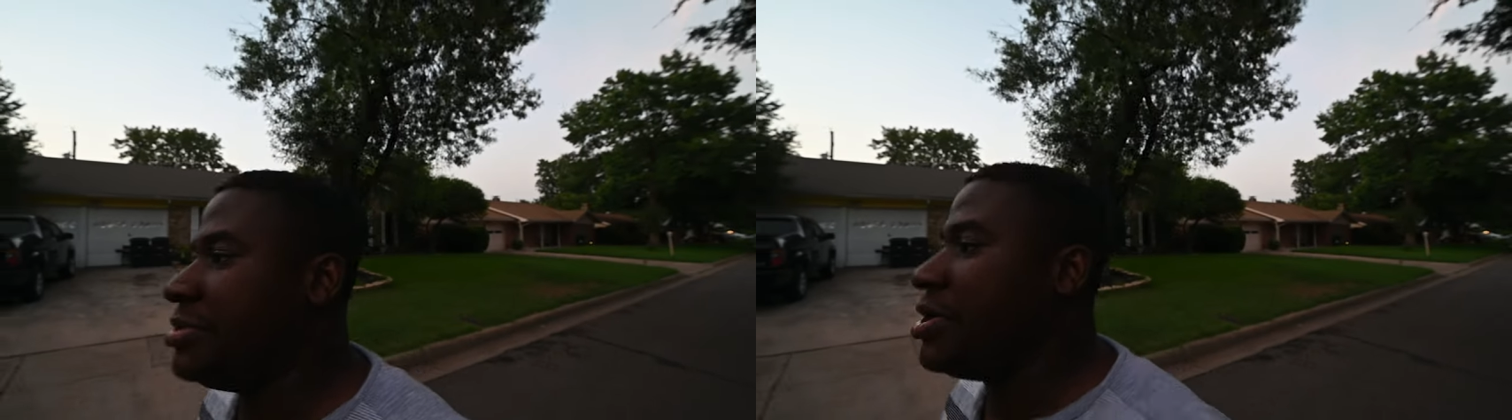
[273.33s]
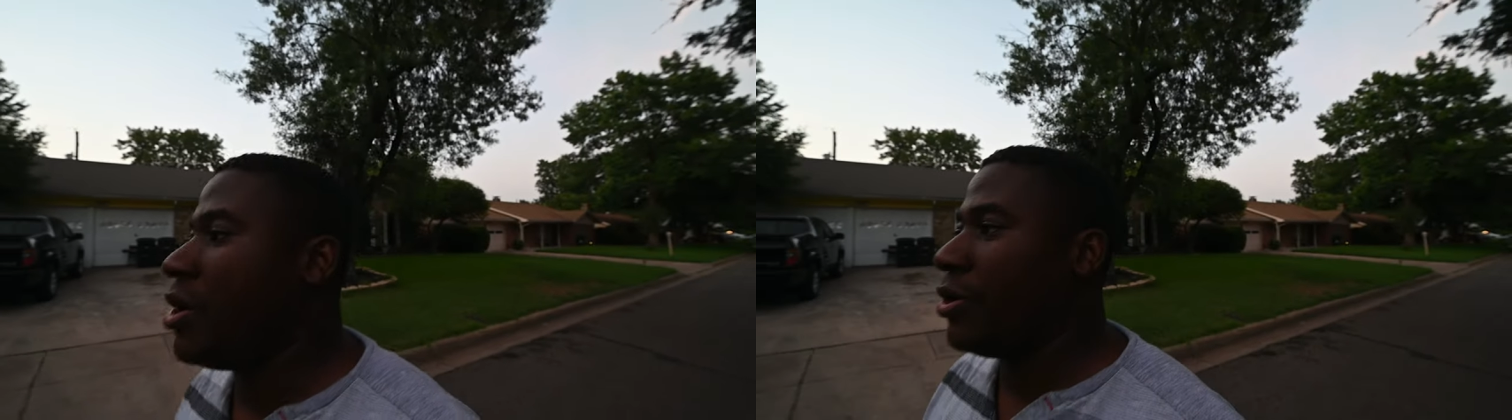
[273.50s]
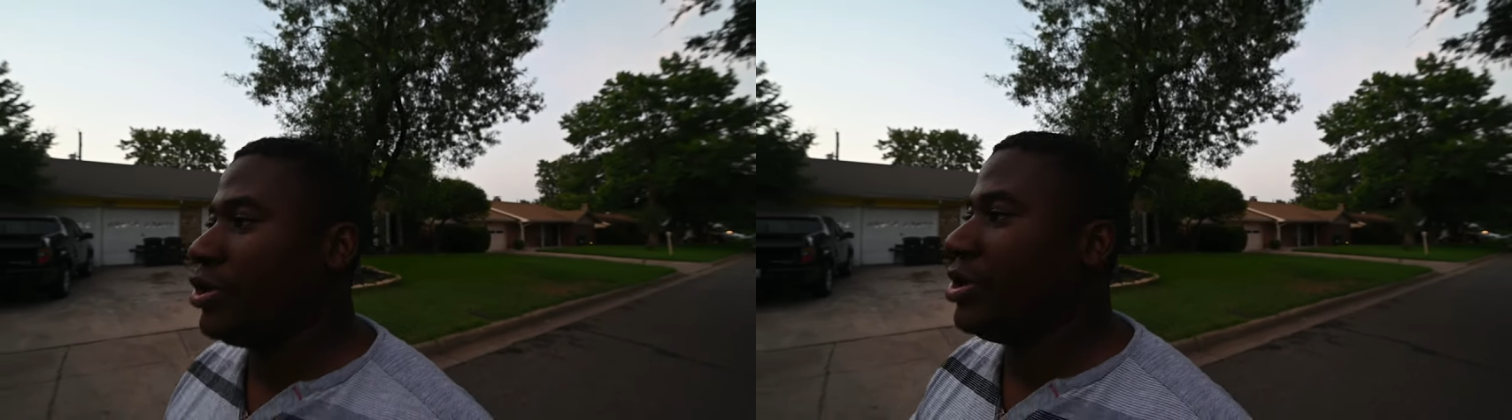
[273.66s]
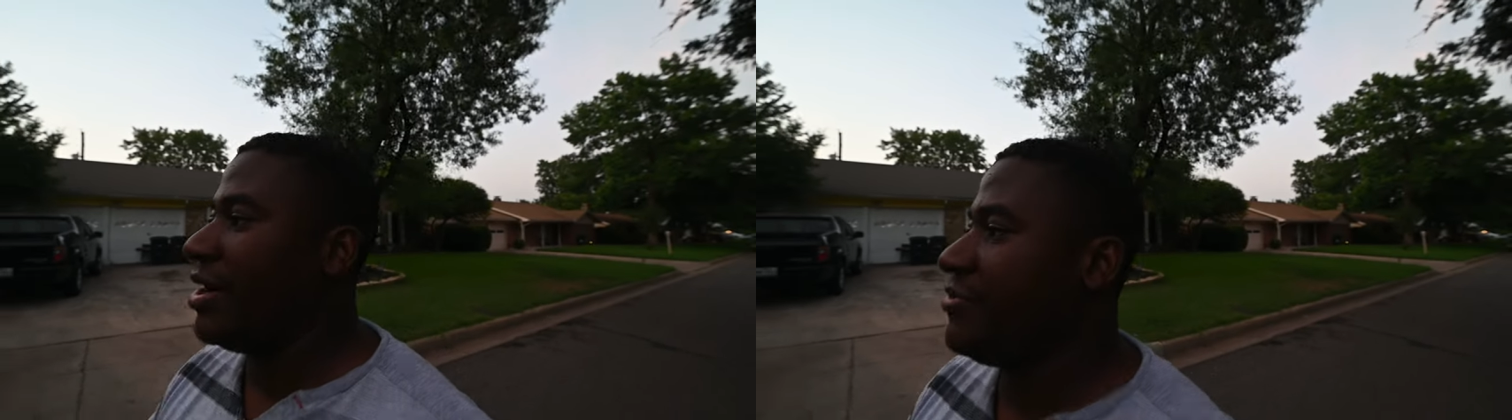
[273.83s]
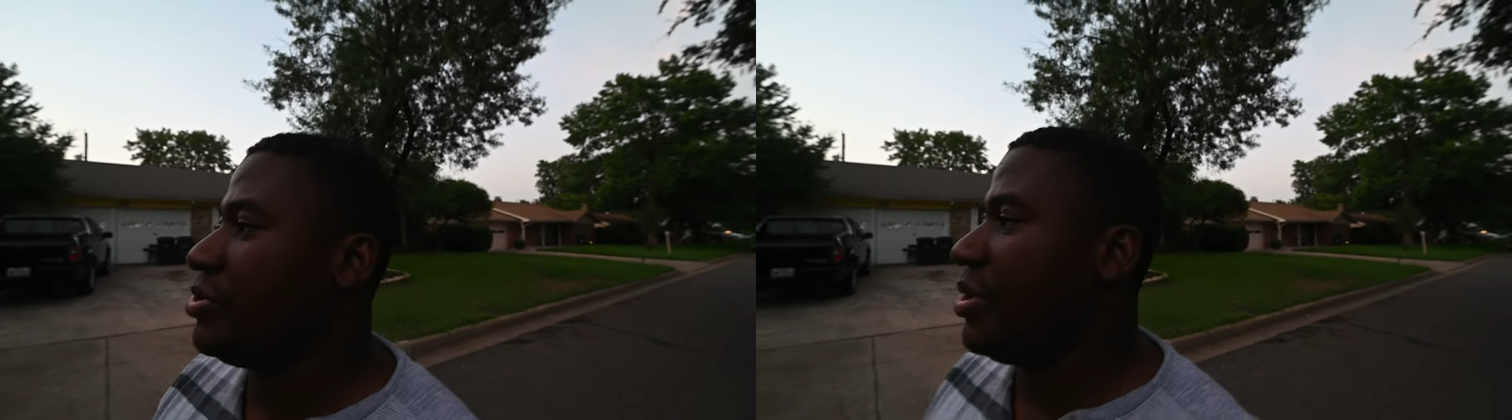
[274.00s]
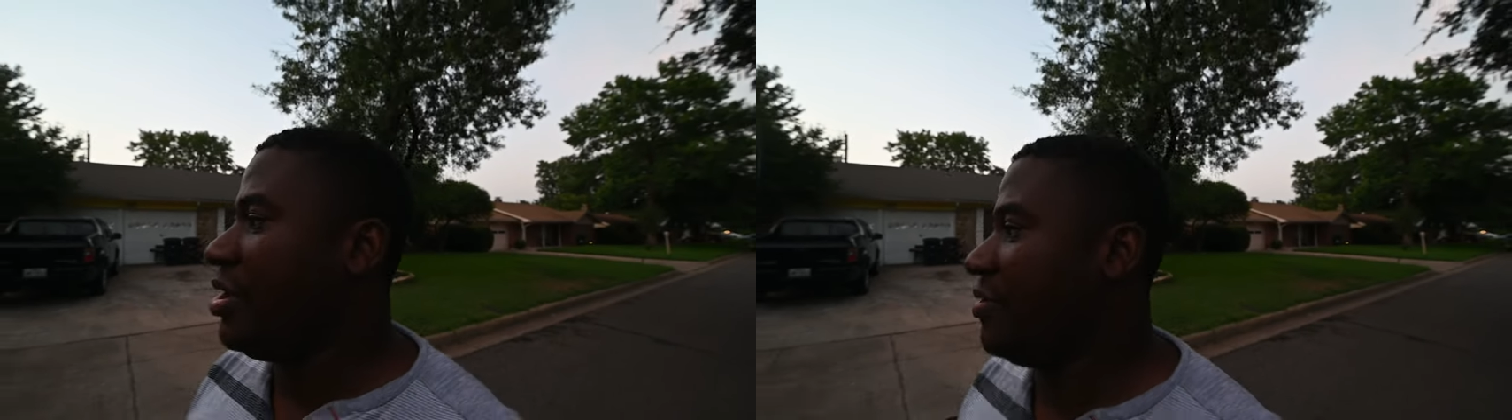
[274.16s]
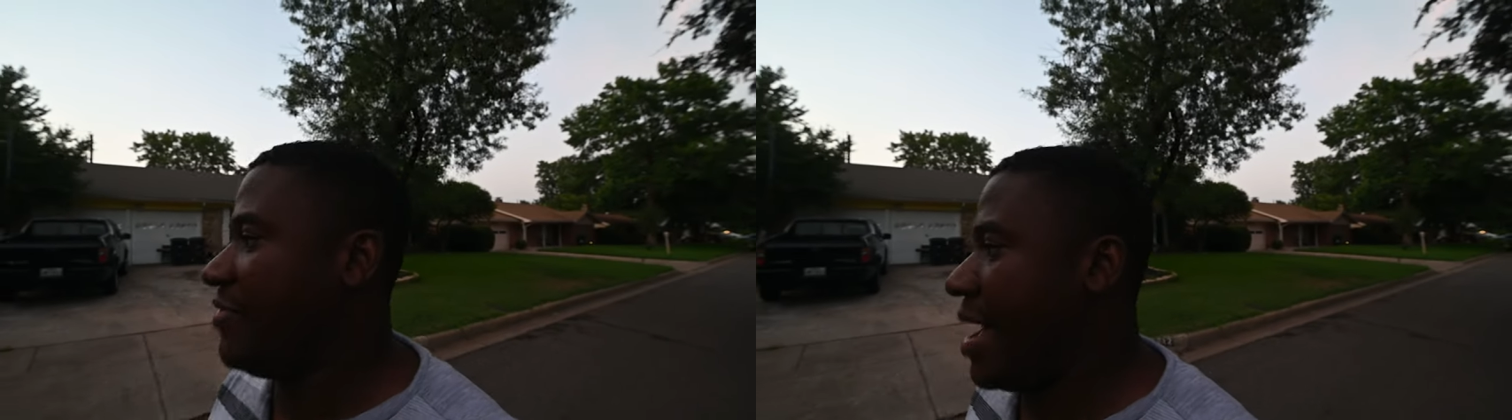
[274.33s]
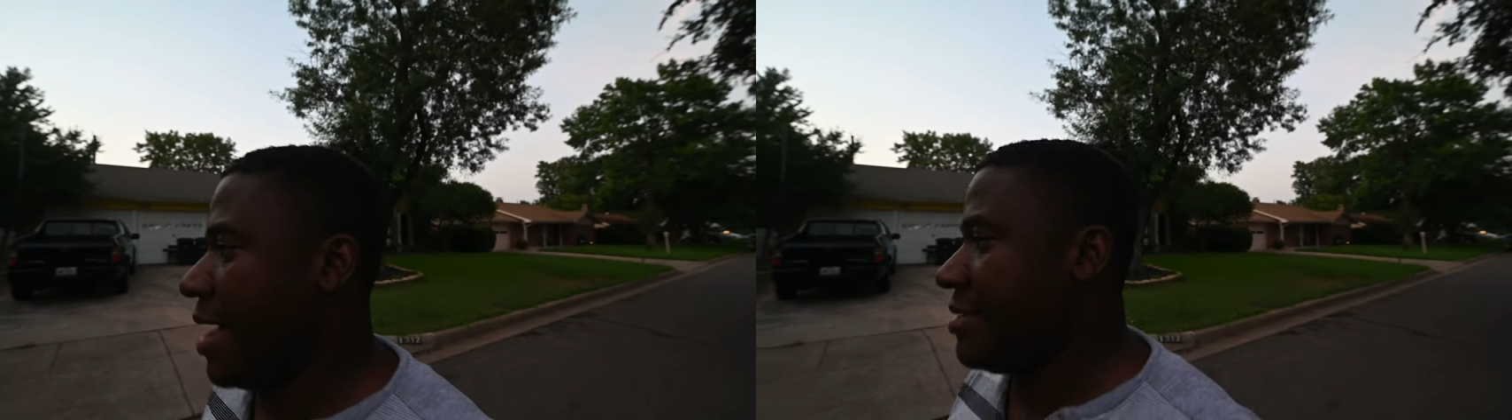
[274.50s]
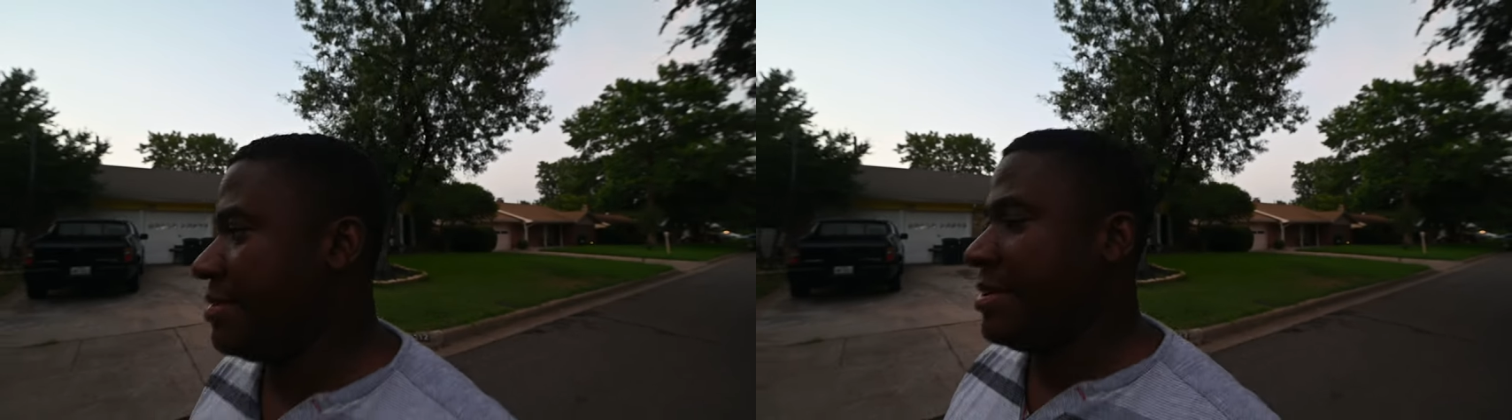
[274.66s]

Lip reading: No, you don't have to do any of that.